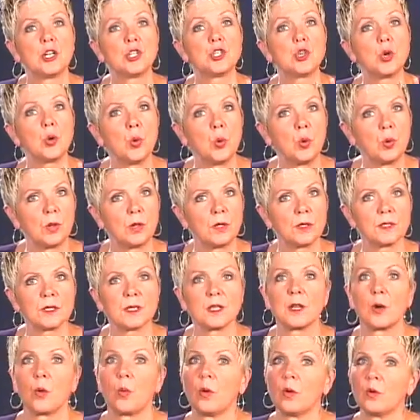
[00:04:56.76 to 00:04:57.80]
tools
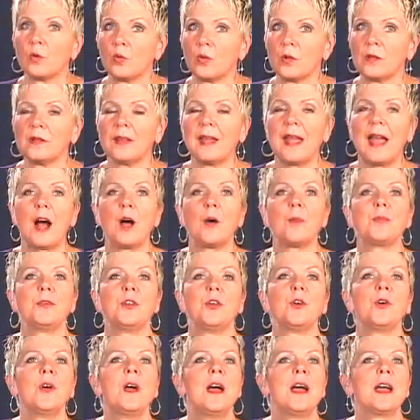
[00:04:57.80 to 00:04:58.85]
that will really help
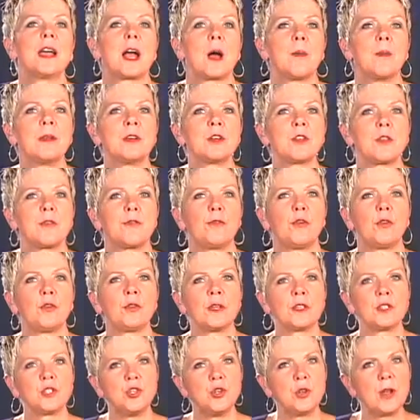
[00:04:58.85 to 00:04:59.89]
you come into the
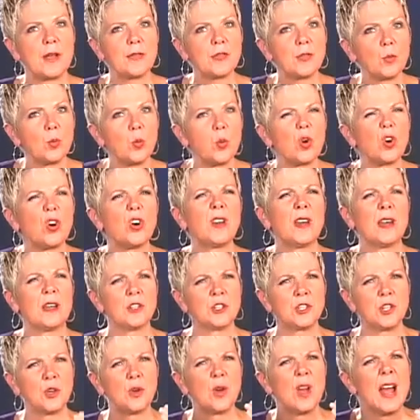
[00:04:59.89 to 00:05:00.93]
fullness. You get the word
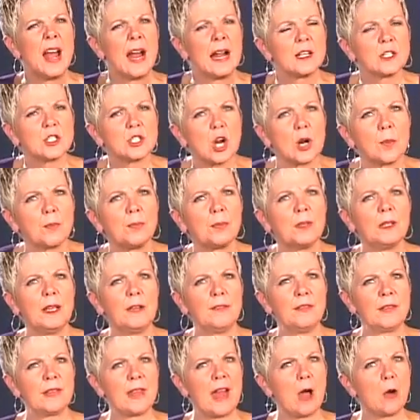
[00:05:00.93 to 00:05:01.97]
into you and start
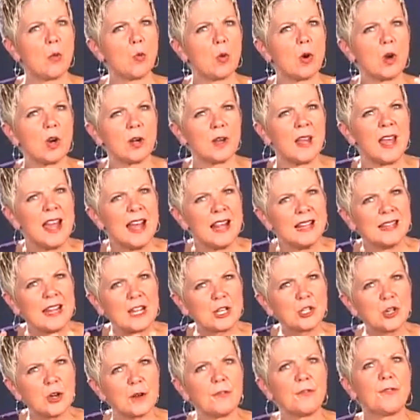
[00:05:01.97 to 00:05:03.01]
believing that word.
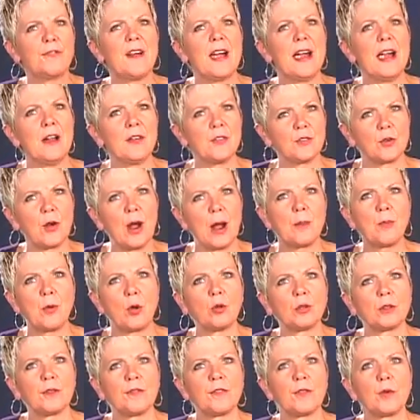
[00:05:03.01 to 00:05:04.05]
Let your faith grab
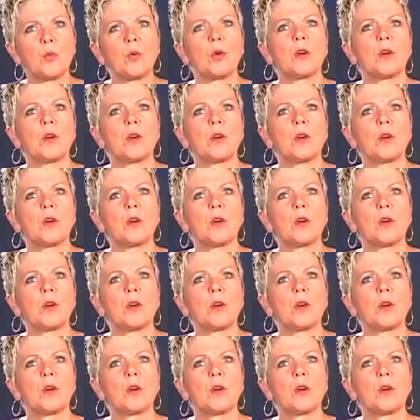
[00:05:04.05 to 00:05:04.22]
hold of the